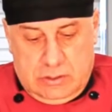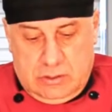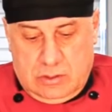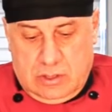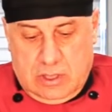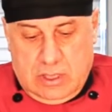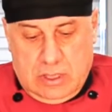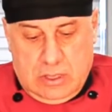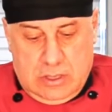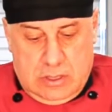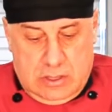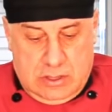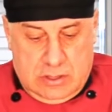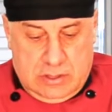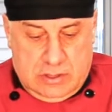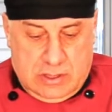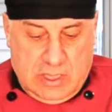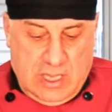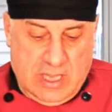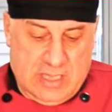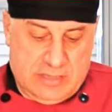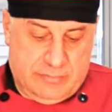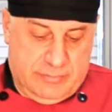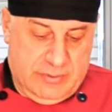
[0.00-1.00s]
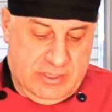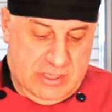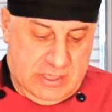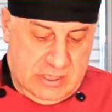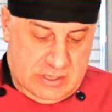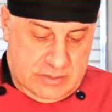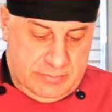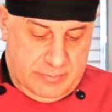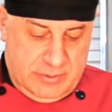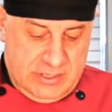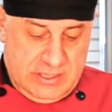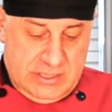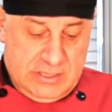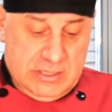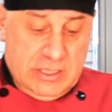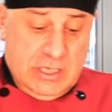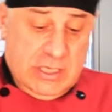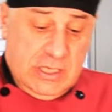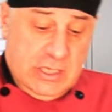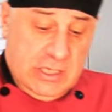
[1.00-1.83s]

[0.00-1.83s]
It has been explained.